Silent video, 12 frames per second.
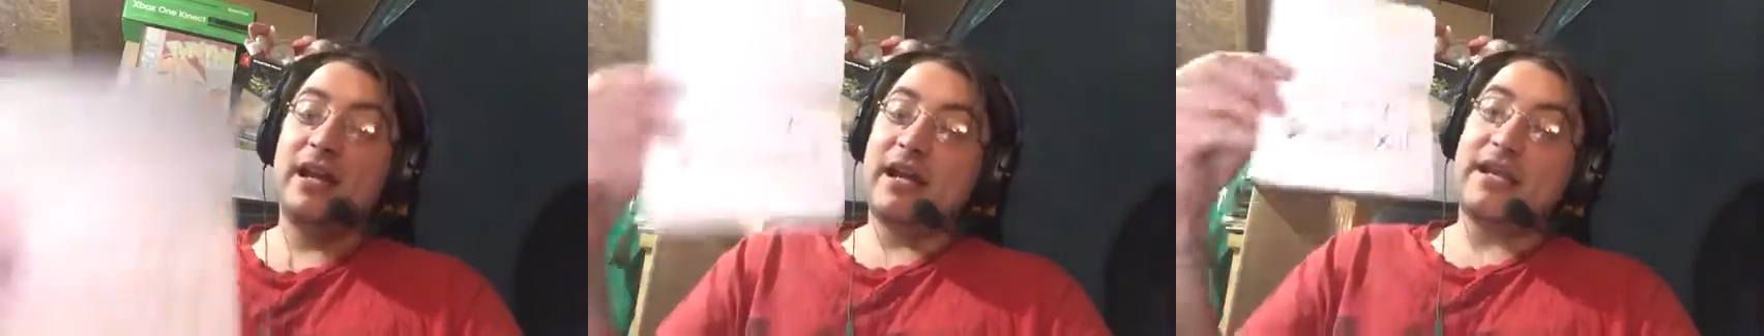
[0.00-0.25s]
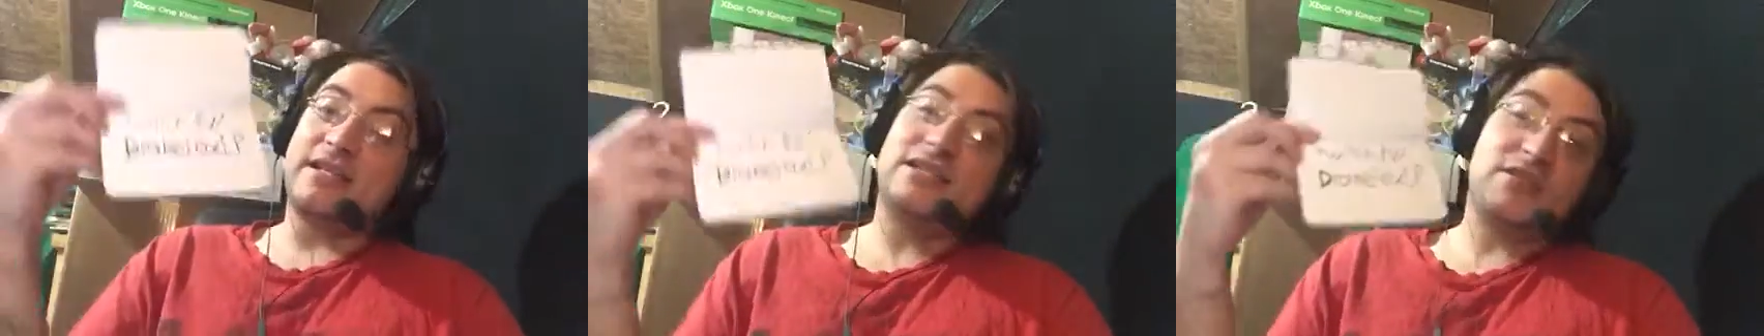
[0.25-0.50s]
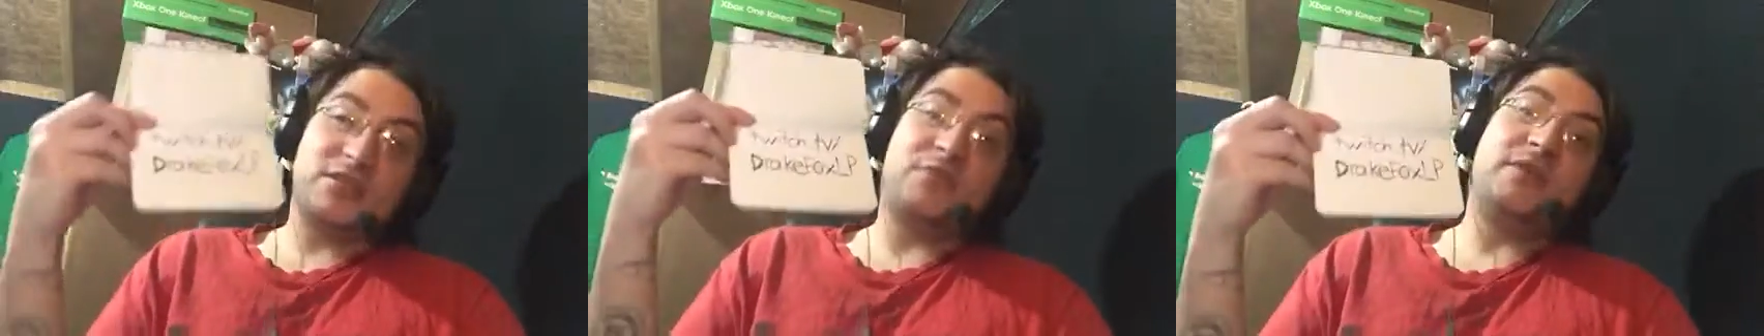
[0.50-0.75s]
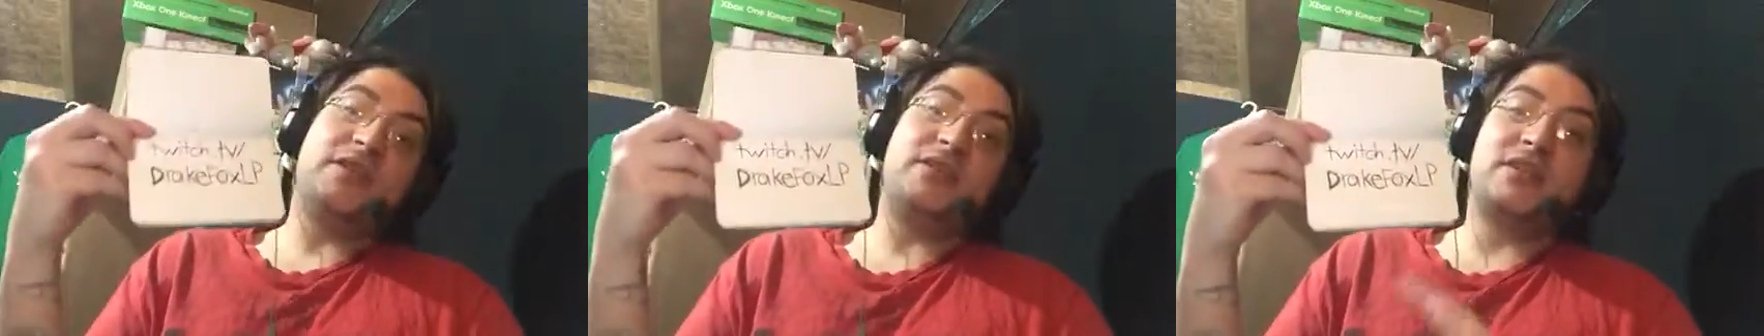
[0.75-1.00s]
It's
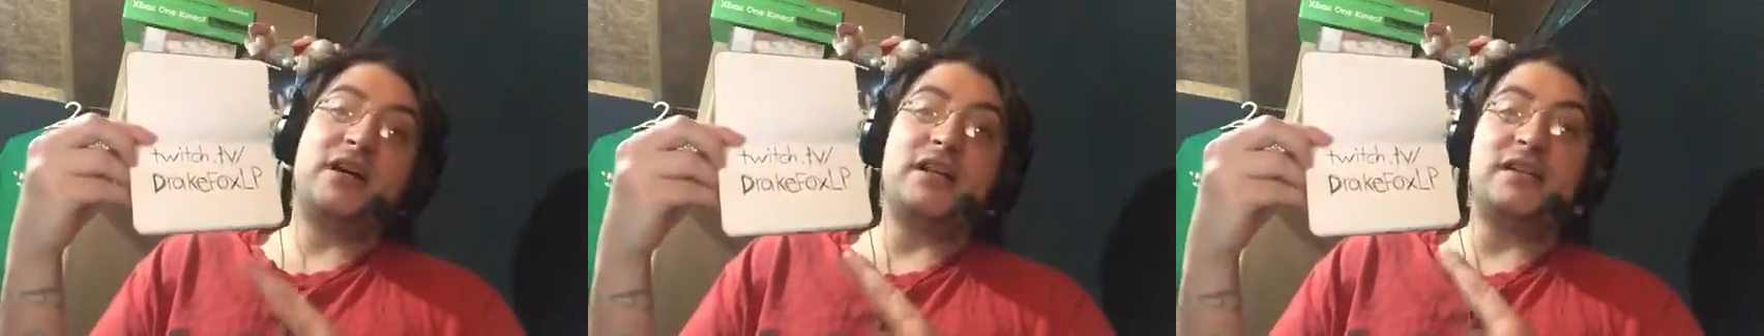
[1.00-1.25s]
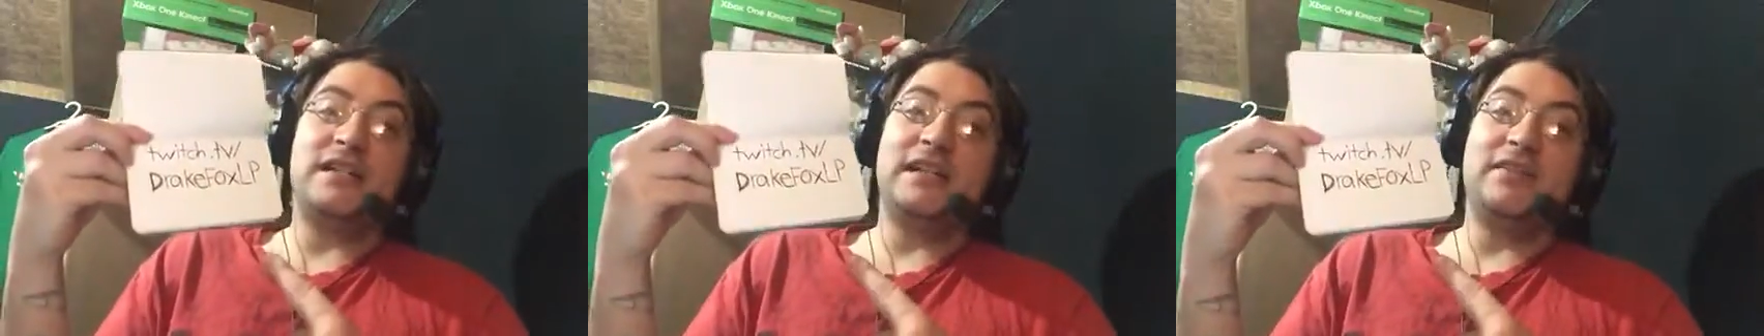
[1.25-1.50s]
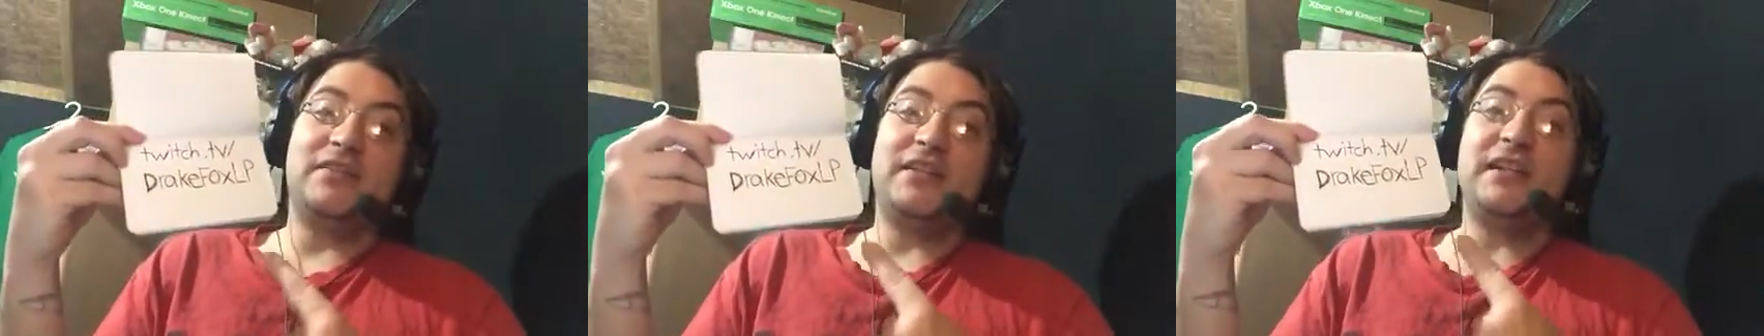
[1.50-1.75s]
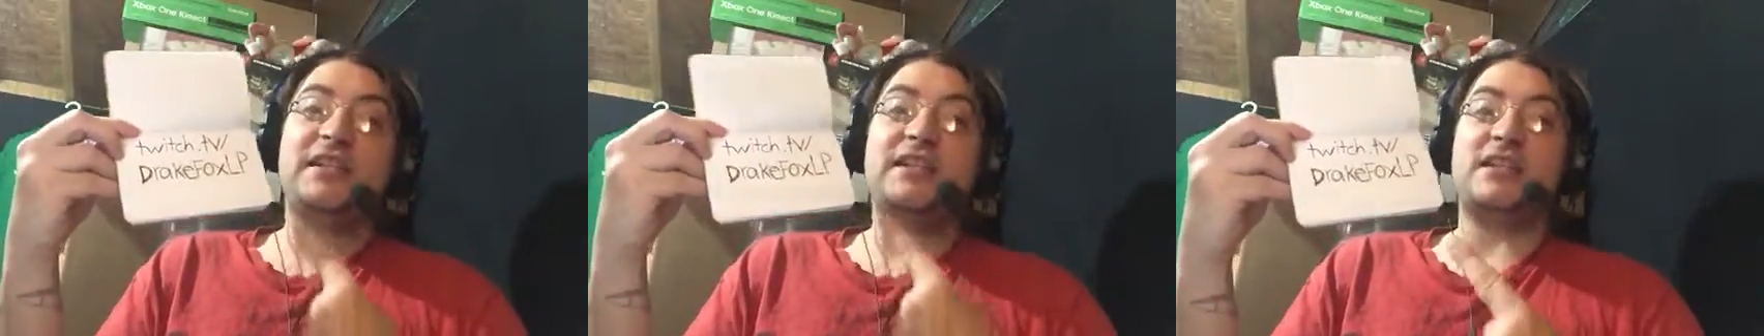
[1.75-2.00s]

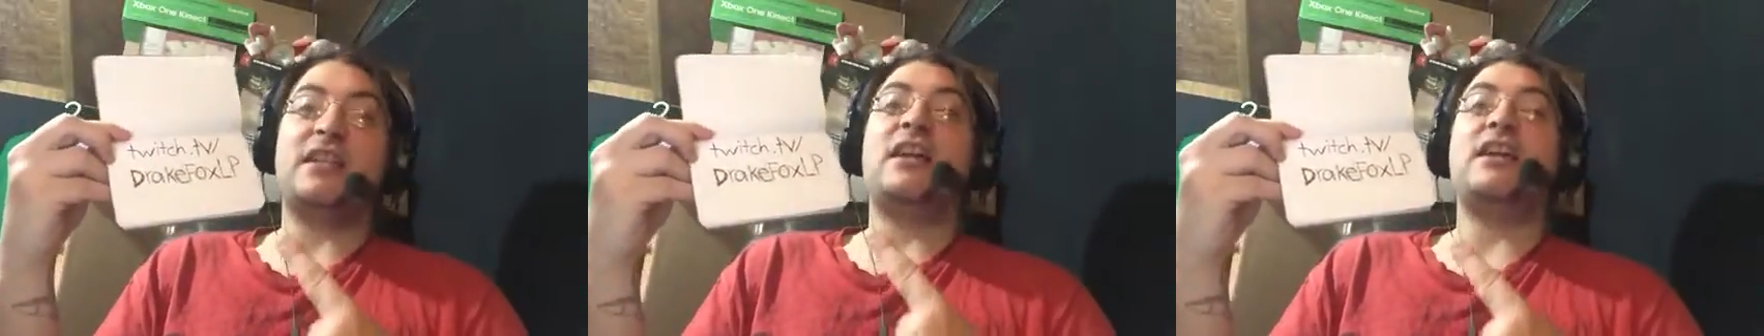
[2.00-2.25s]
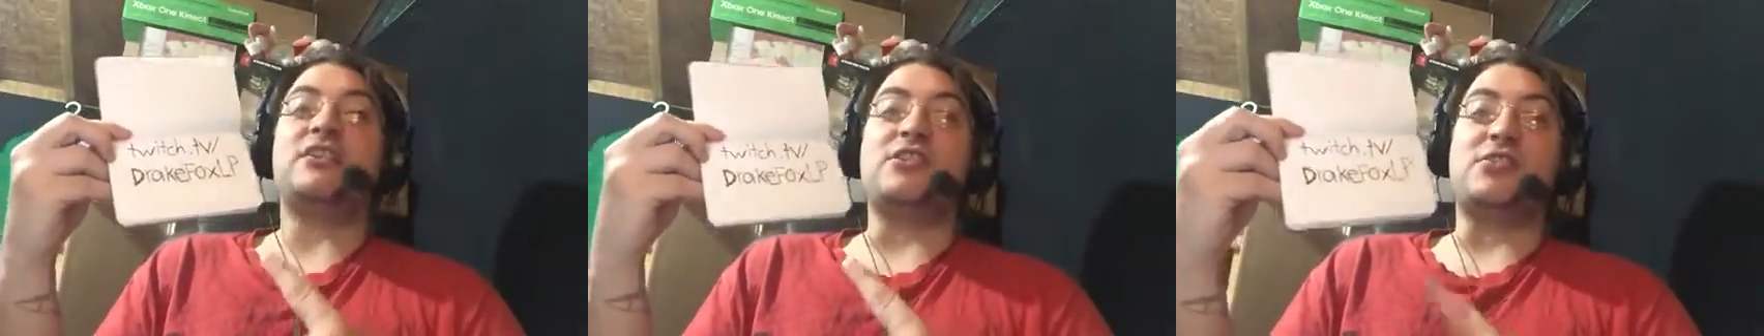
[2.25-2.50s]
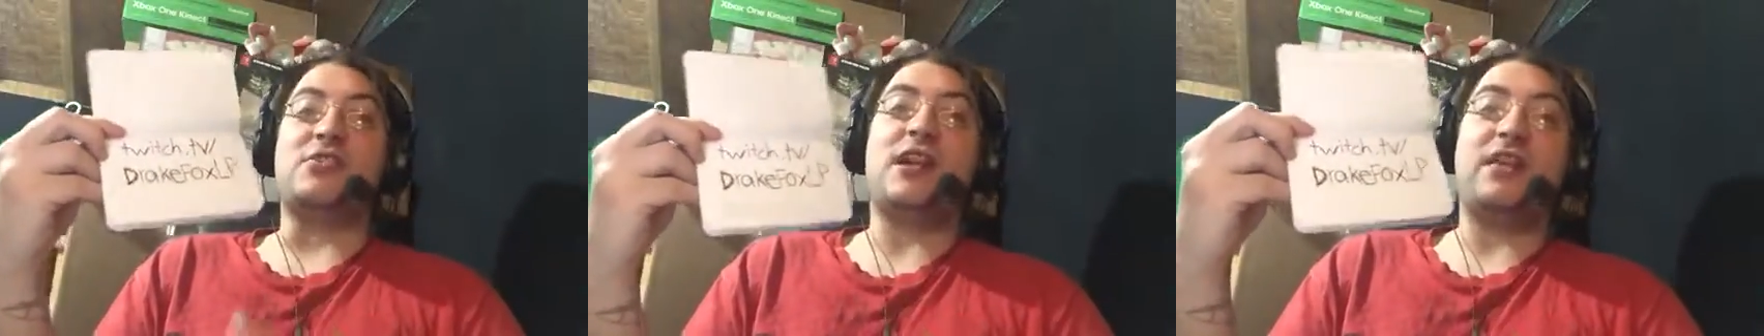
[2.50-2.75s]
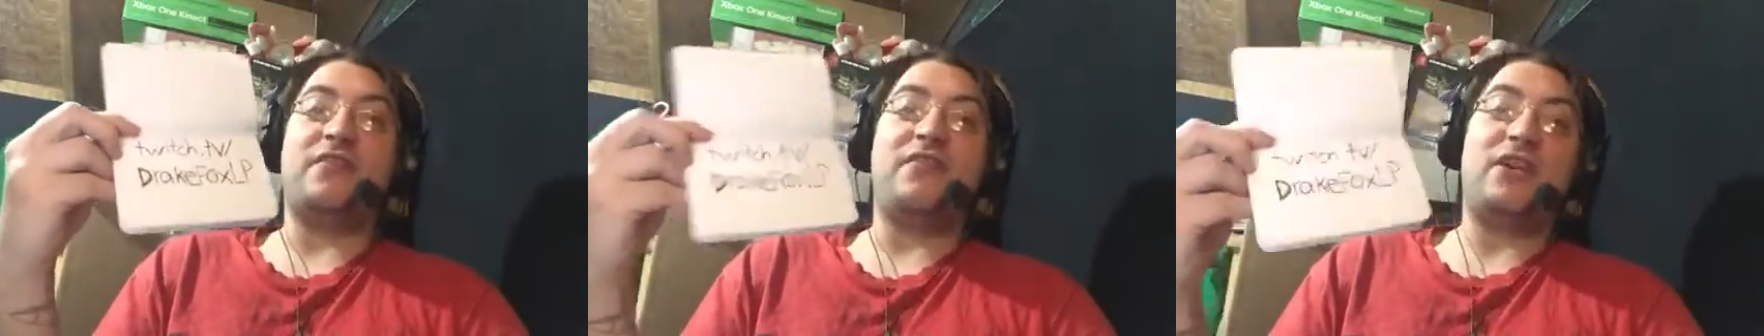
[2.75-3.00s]

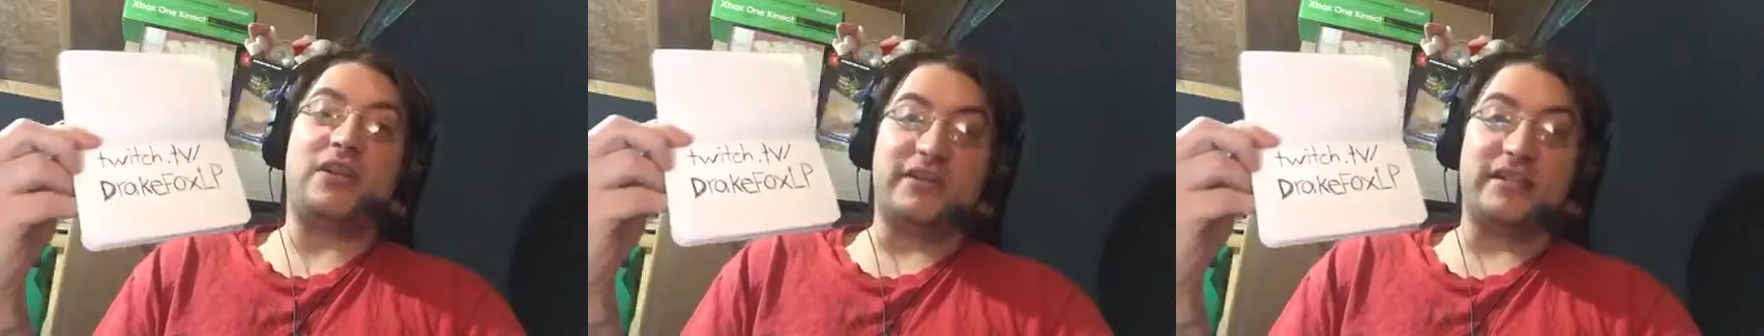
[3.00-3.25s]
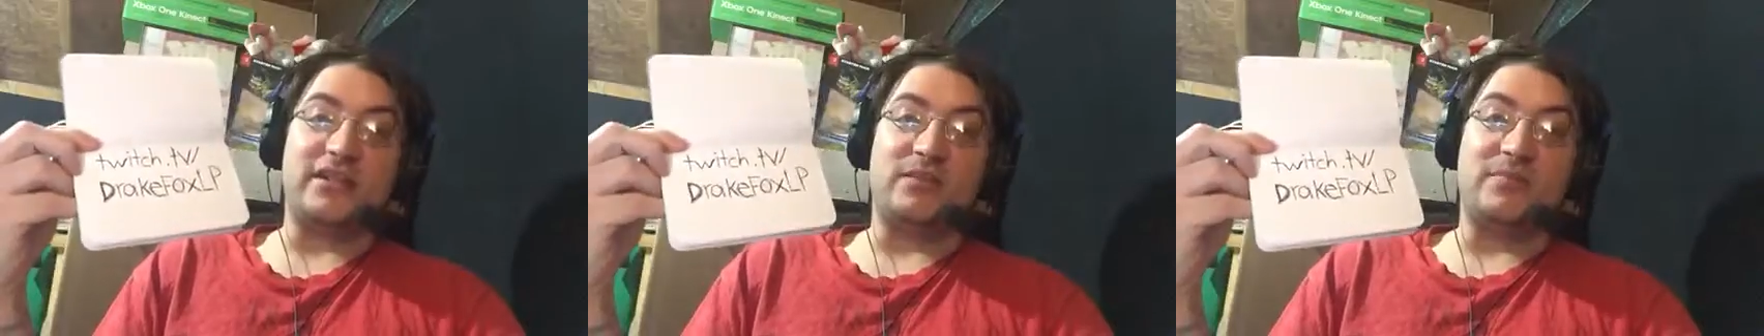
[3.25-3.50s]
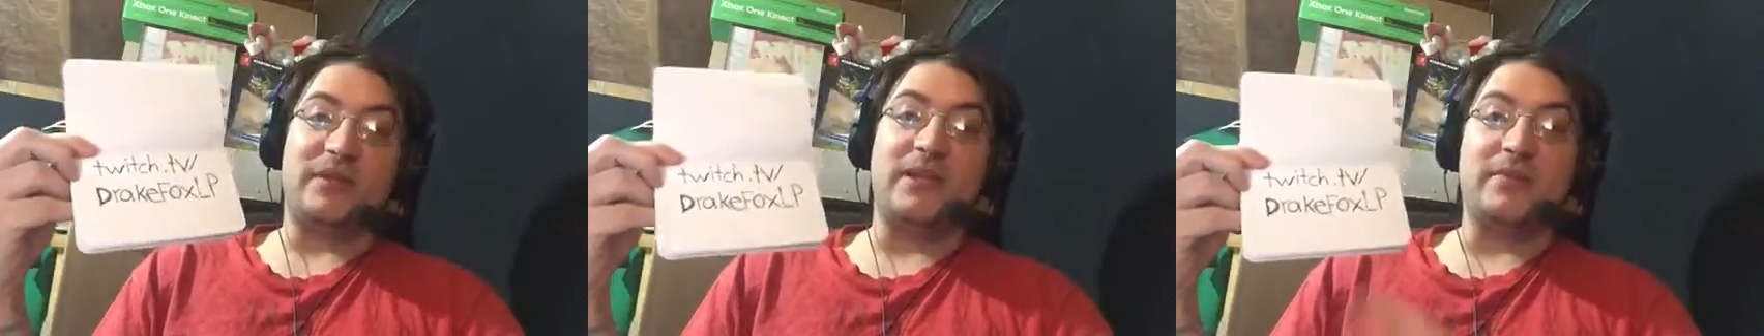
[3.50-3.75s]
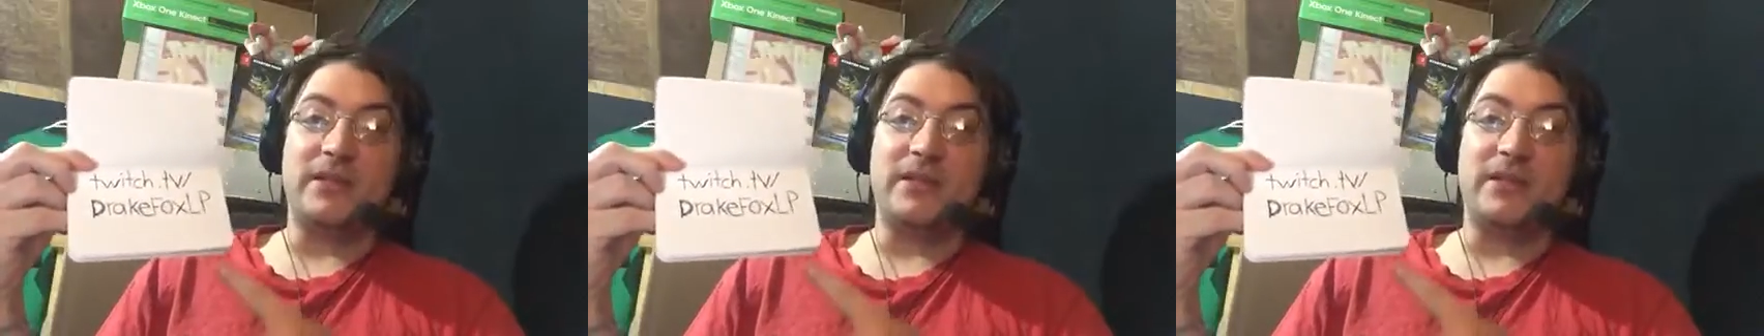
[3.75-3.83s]
twitch.tv/DrakeFoxLP.